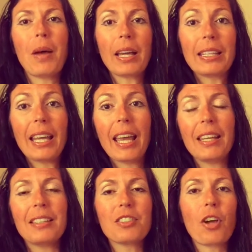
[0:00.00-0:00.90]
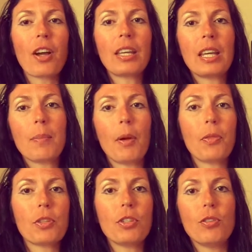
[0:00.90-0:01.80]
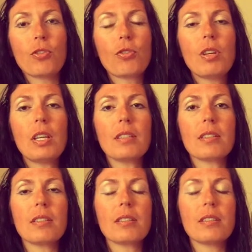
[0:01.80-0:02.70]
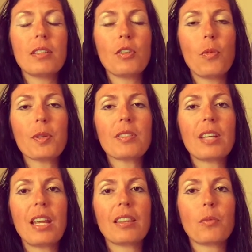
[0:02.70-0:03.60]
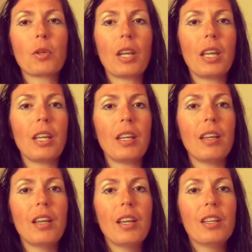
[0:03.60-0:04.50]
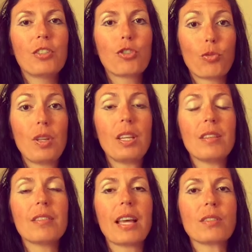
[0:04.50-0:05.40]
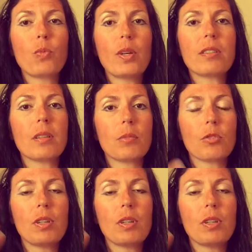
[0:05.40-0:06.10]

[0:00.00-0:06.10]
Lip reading: Again, talking about the two trees, it's no mistake that we're getting trees as wisdom.